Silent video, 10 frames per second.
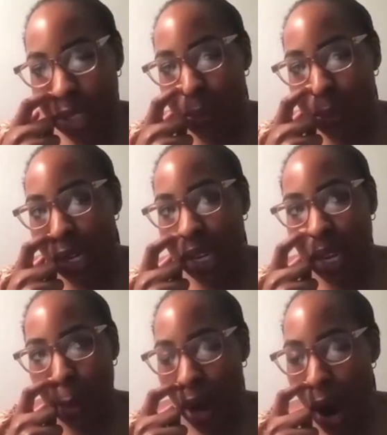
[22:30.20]
people going to
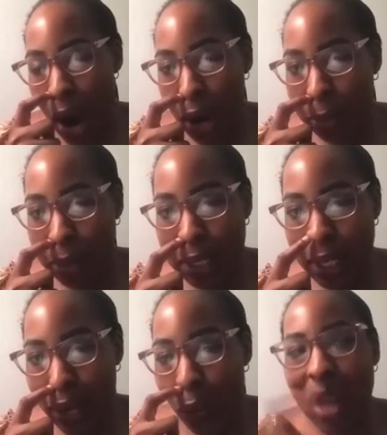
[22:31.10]
get bombed?
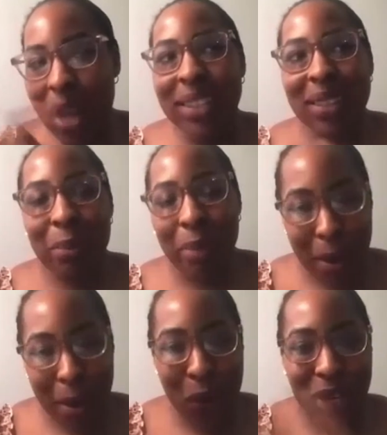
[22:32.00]
Like, when is a
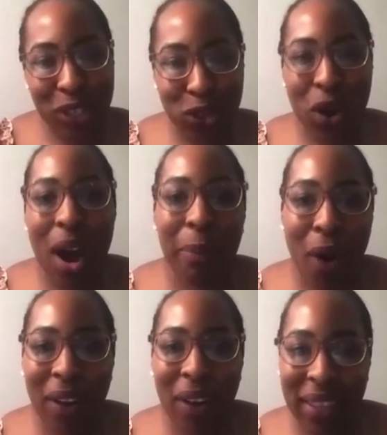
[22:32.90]
bomb going to drop
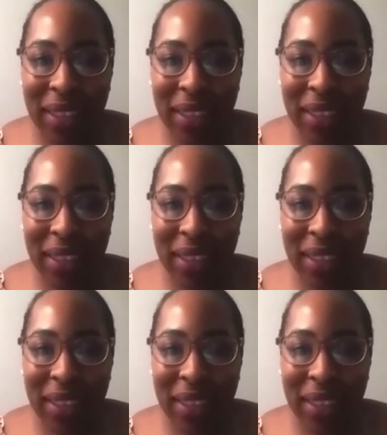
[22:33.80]
on them